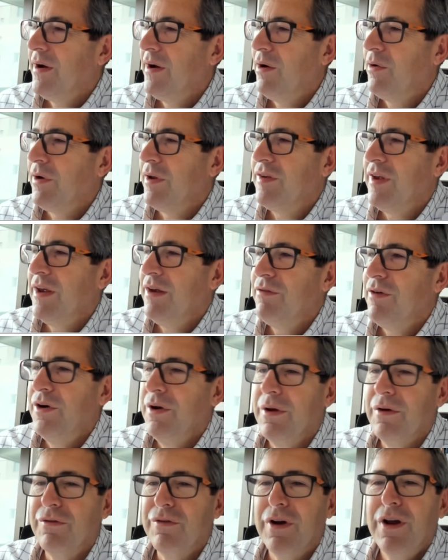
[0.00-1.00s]
How do I say?
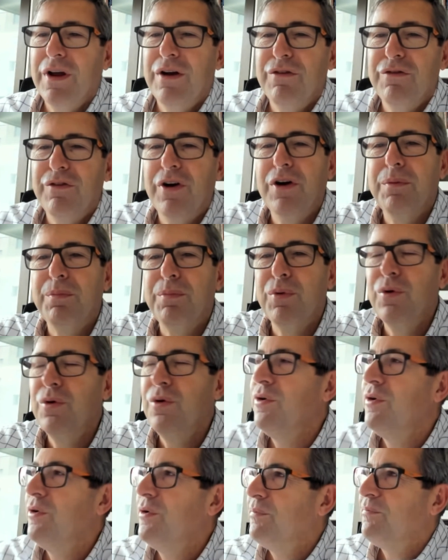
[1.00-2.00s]
Very very
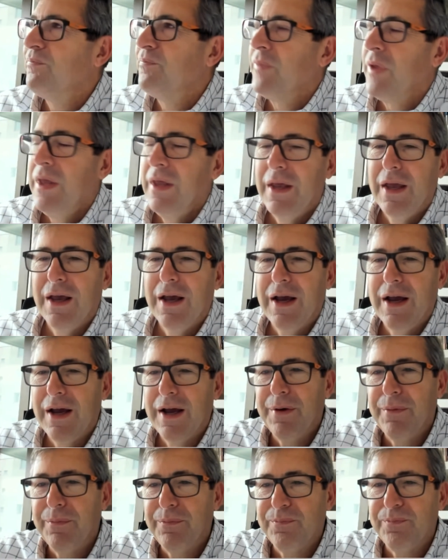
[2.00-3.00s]
poor.
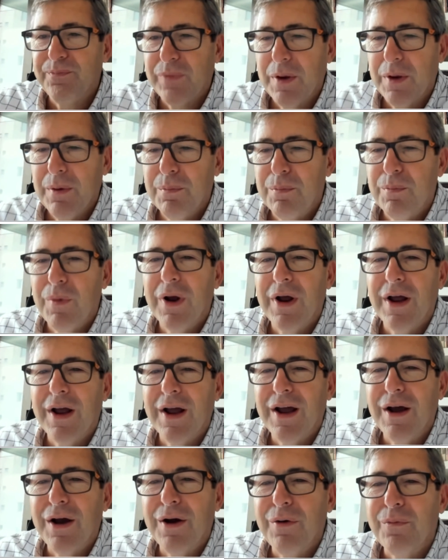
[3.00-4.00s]
Um,
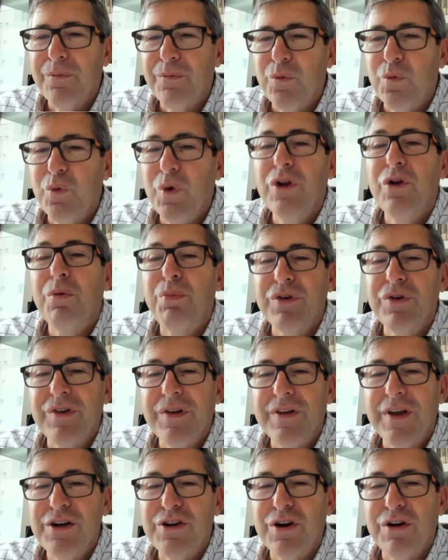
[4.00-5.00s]
uh, window
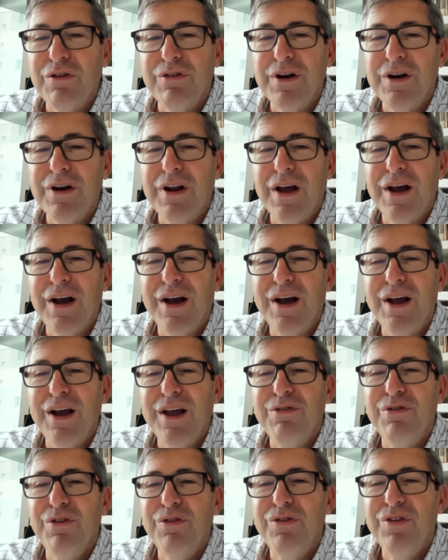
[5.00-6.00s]
presentation of it.
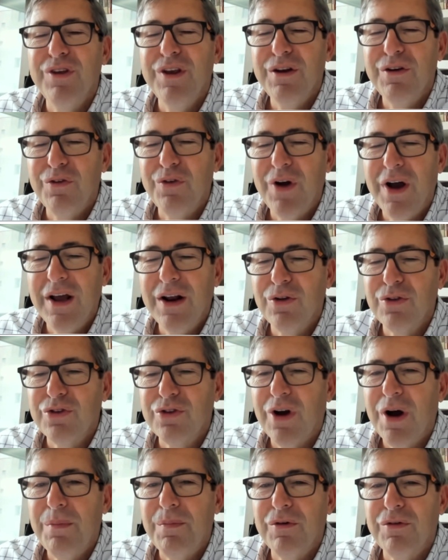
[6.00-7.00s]
if you see right on
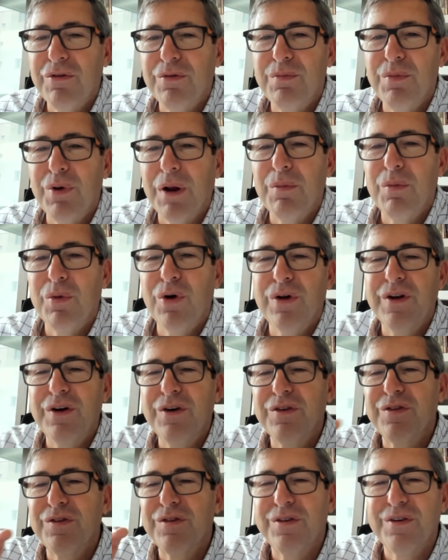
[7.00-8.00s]
top of Bonabeau,
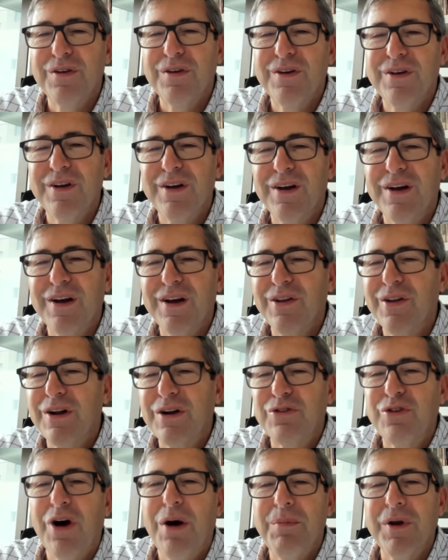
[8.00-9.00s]
there's another
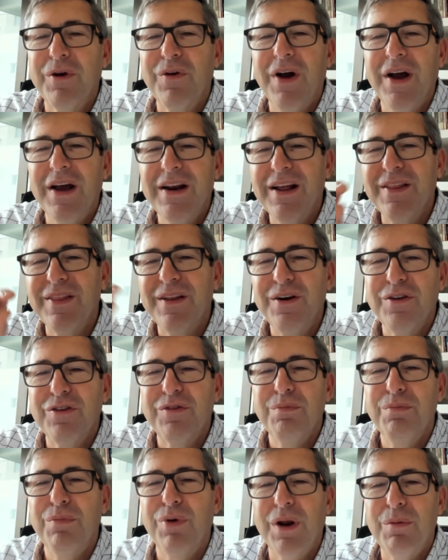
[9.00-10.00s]
topic, right? And there
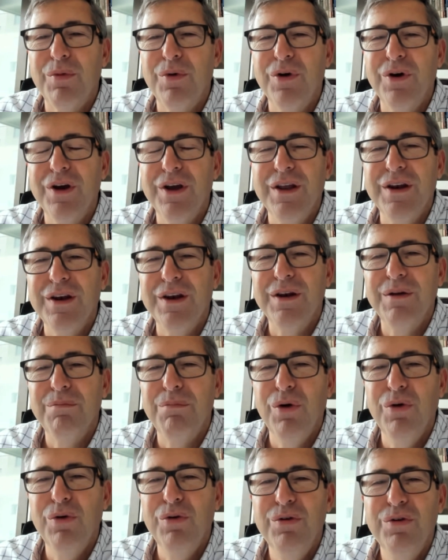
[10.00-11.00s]
is Bonabeau in
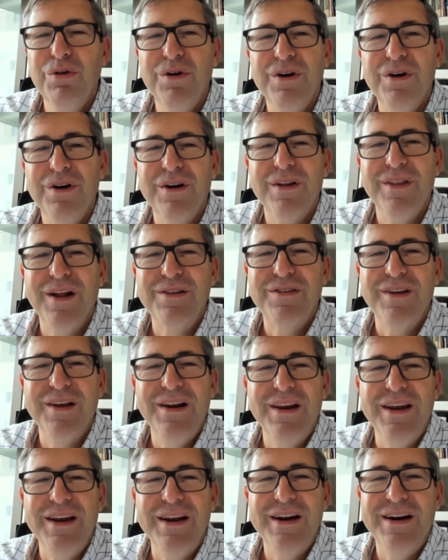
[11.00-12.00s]
blue. That's a
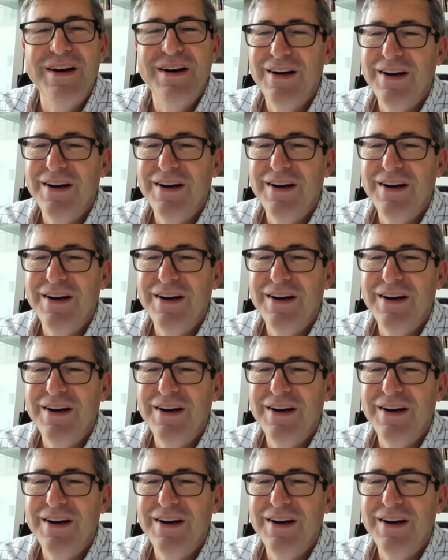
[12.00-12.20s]
link.